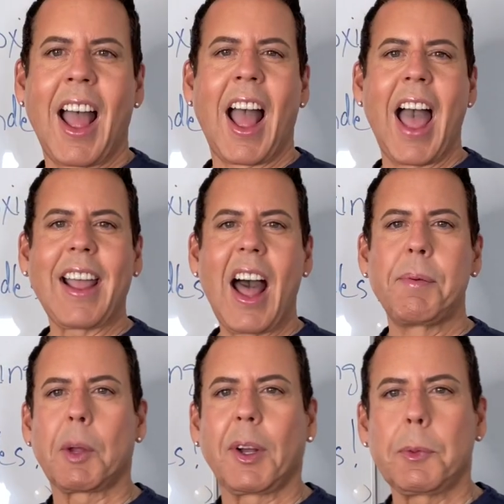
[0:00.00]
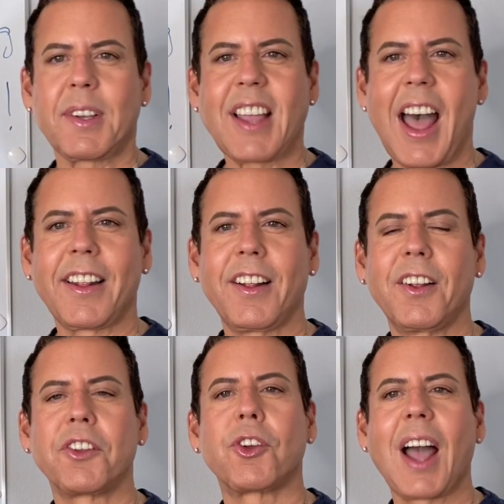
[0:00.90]
Hi guys, welcome back to my
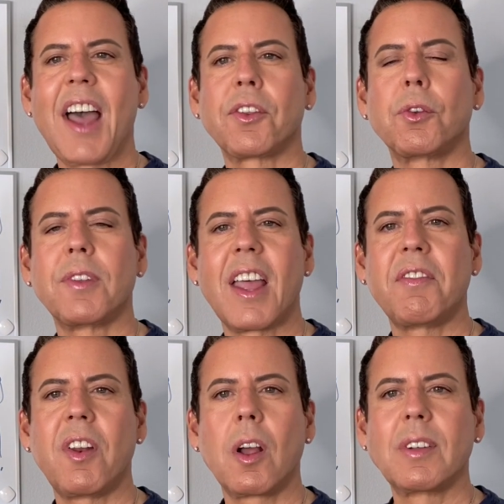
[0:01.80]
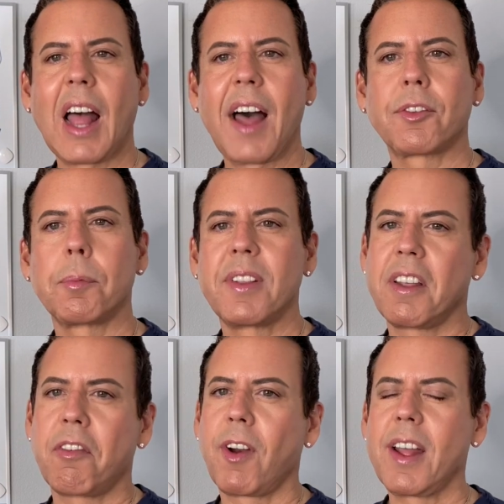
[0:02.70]
channel. So guys, on today's video, I'm gonna have something
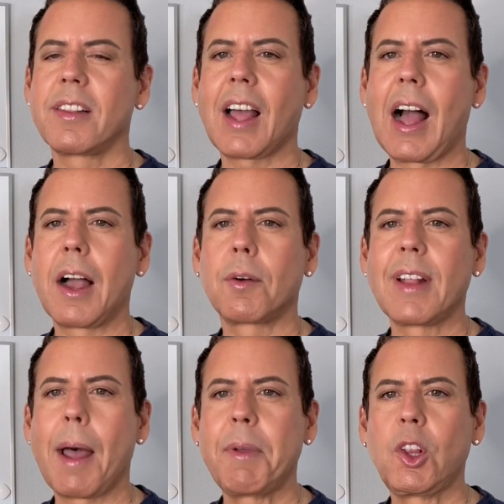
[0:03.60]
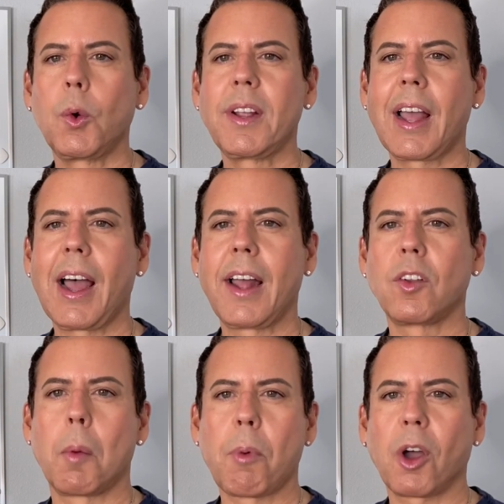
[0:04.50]
different. I'm gonna be doing an
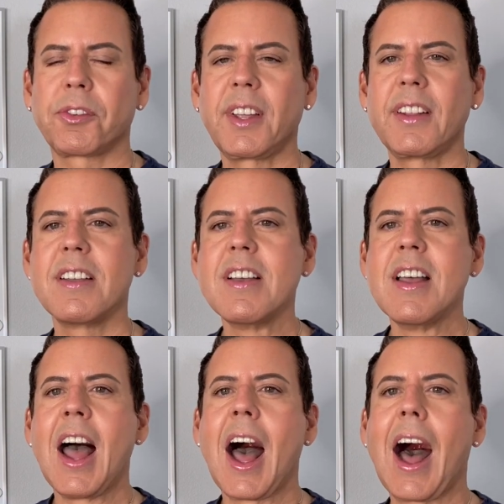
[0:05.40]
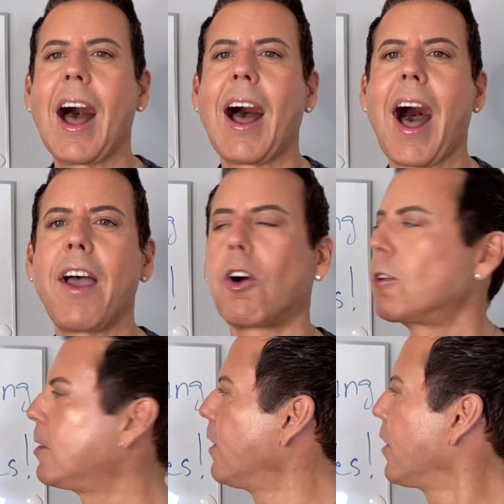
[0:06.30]
unboxing. Uh, I
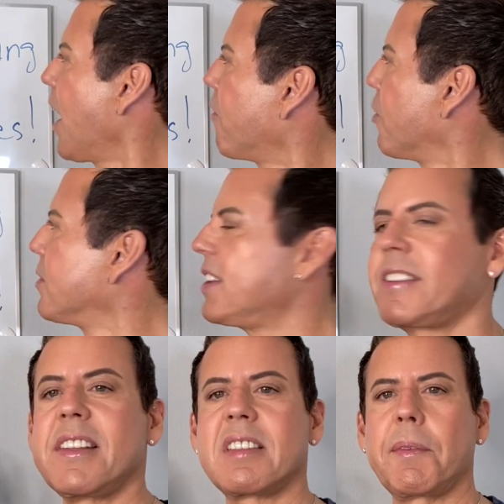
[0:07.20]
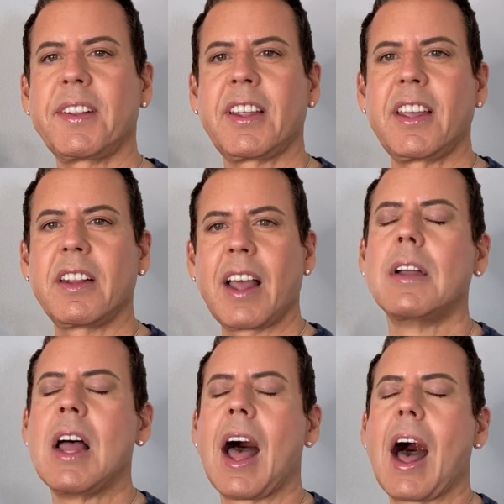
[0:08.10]
ordered uh, from 1617. Uh,
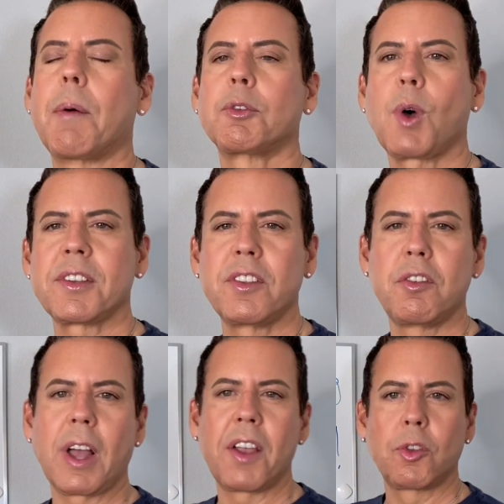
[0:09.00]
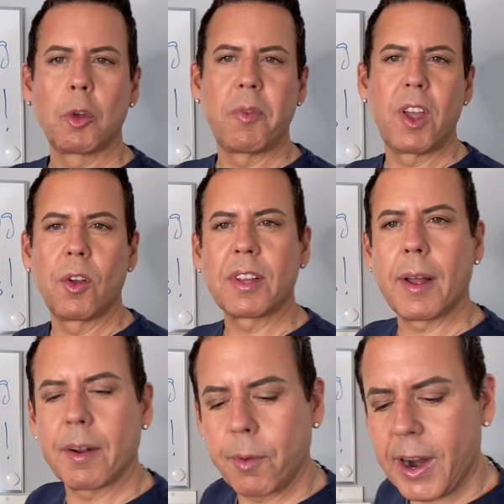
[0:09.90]
I was watching uh, YouTube videos
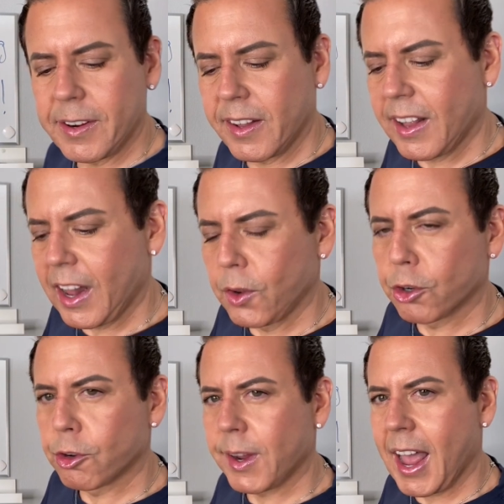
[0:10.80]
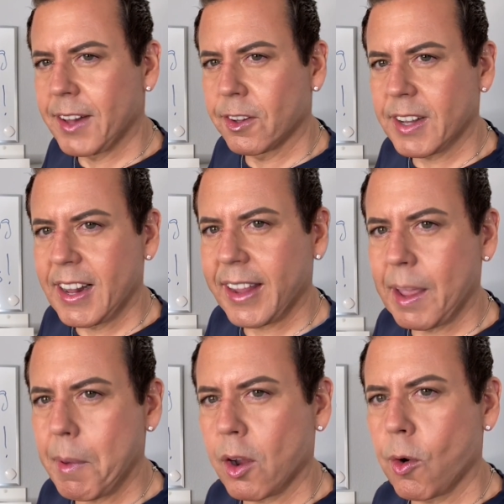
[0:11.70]
uh, regarding uh, luxury candles and I
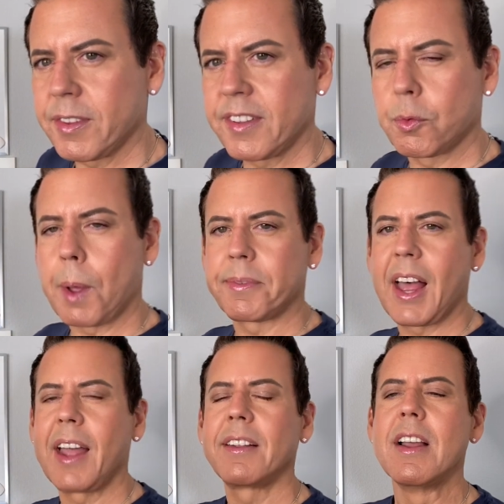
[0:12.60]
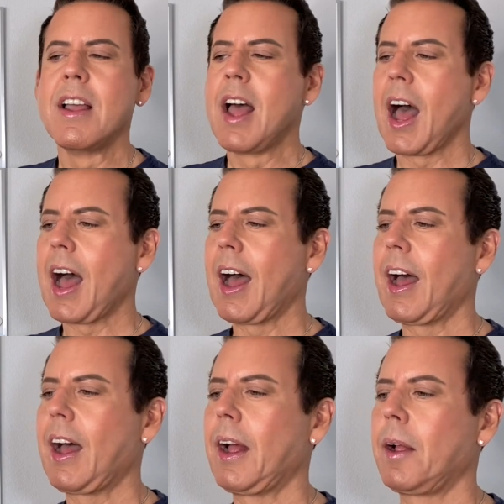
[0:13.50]
came across this website.
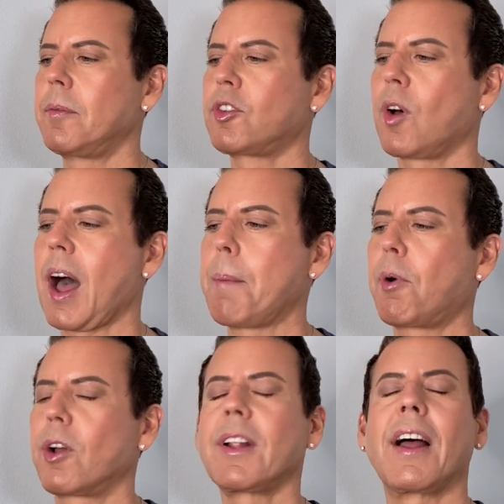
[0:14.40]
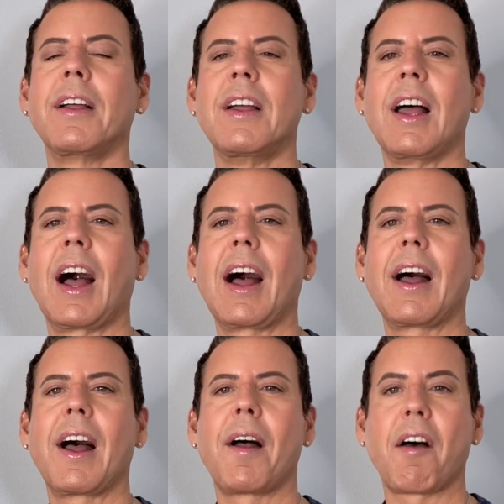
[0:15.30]
And um, so I bought
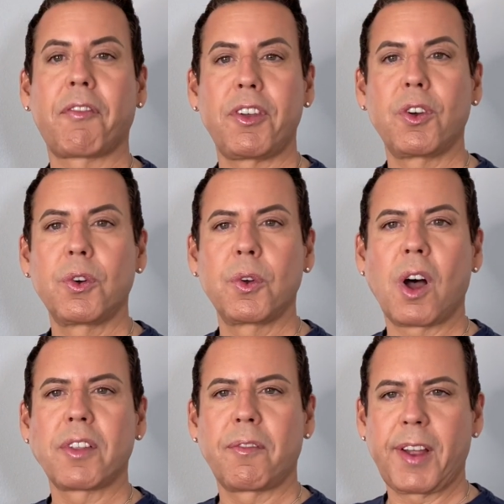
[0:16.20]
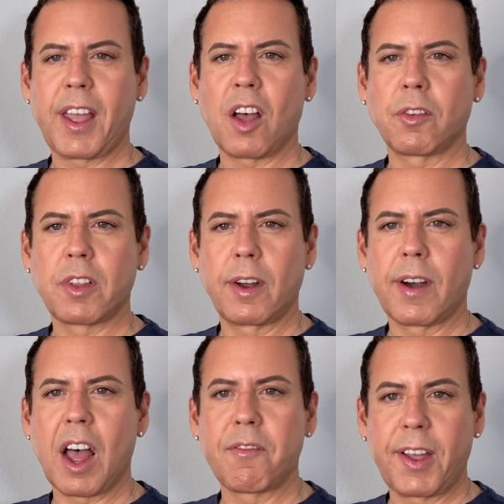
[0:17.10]
a few of their, of their
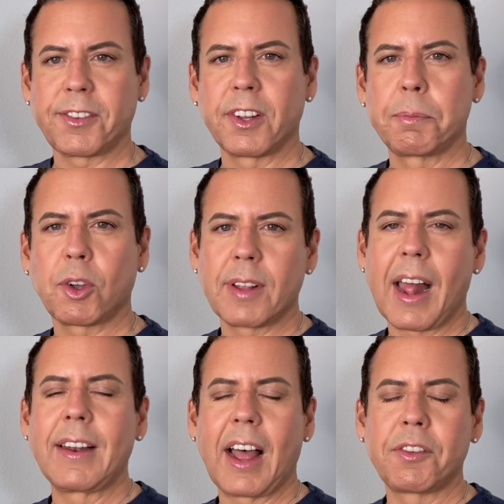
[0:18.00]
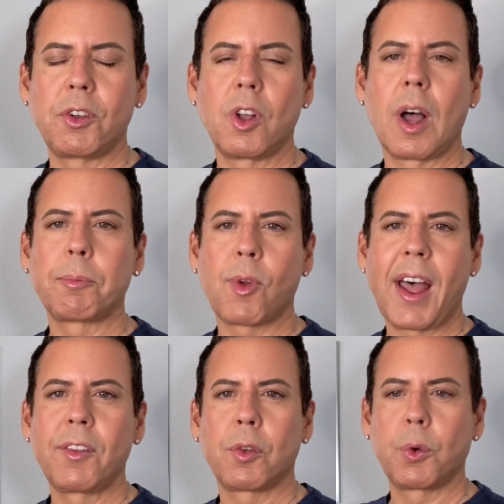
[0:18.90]
vessels because as you know, I'm
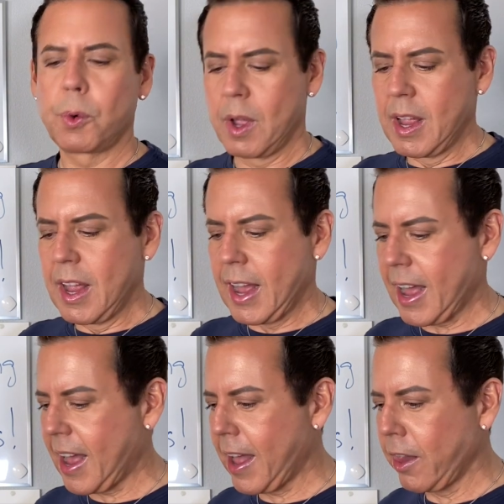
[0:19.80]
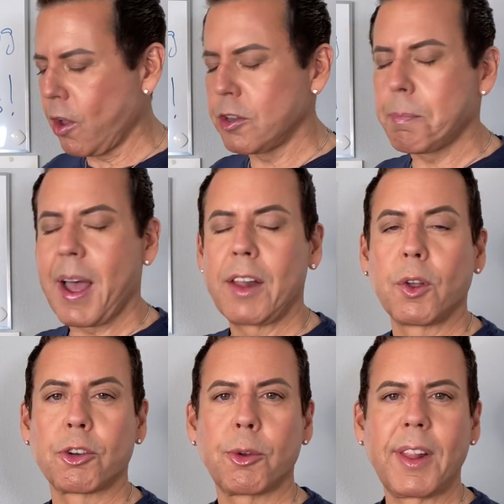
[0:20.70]
trying to launch my
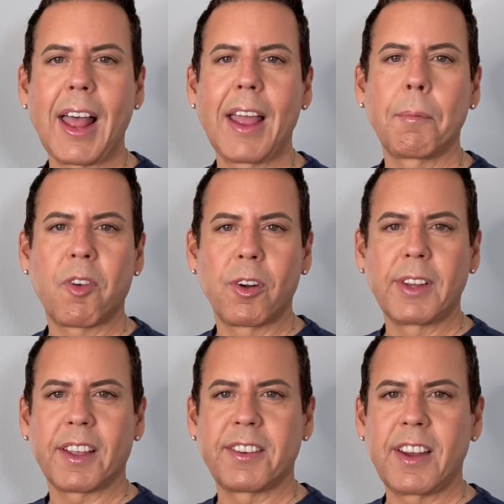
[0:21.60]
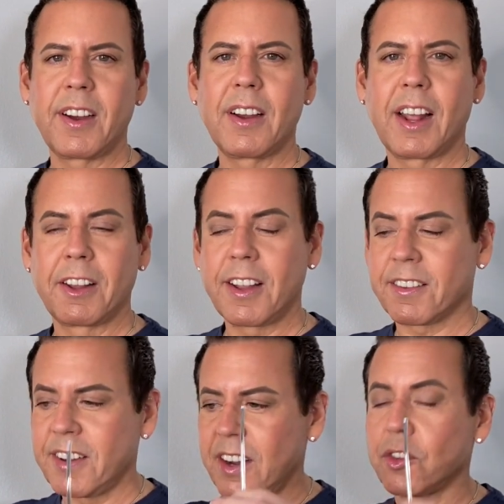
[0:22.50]
luxury line for next year, early
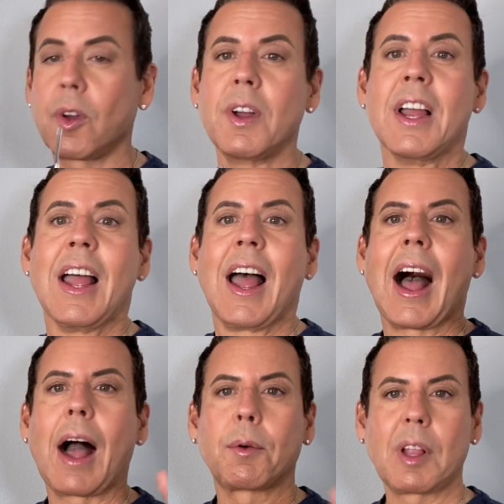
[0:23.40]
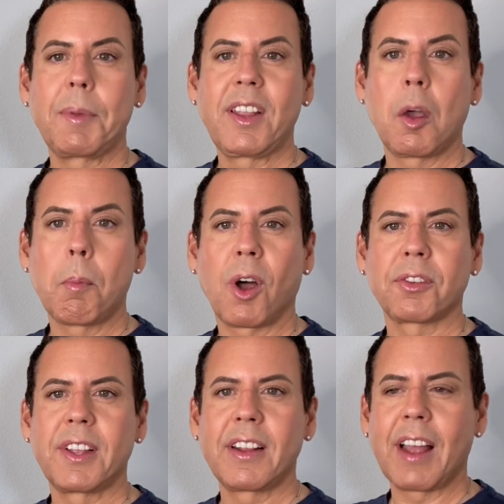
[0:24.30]
next year. So I'm gonna be the
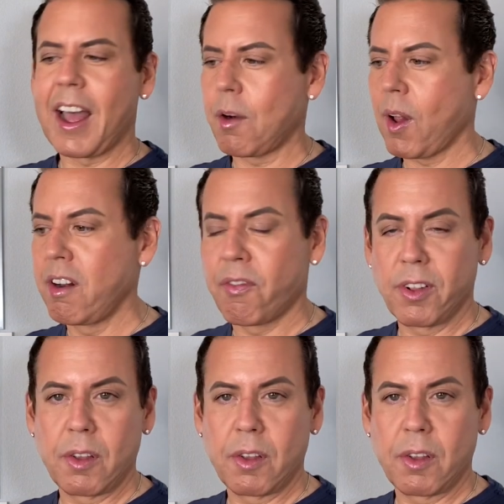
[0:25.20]
unboxing right in front